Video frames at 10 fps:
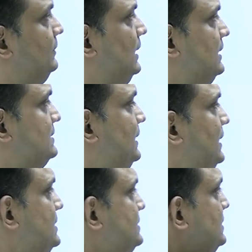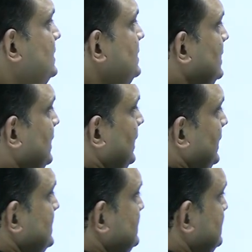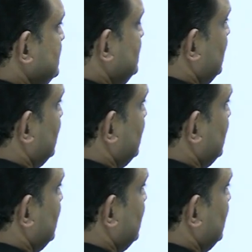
The answer is, it is the